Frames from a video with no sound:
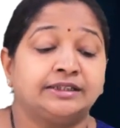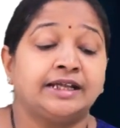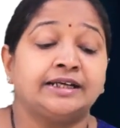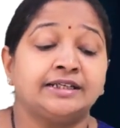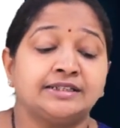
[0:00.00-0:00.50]

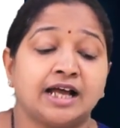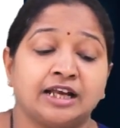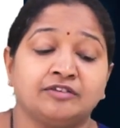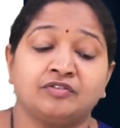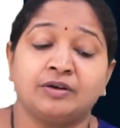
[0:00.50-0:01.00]
That is
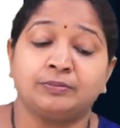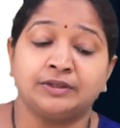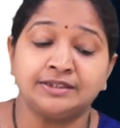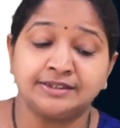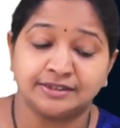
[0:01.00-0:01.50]
alpha
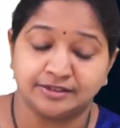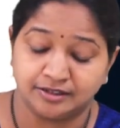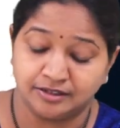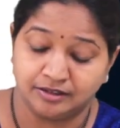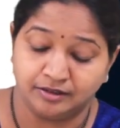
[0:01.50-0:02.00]
plus
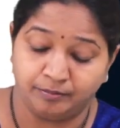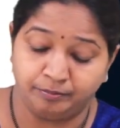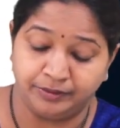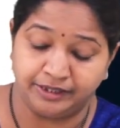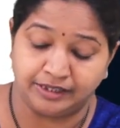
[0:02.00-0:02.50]

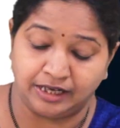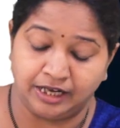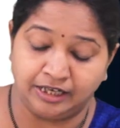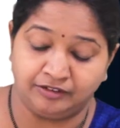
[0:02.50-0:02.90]
beta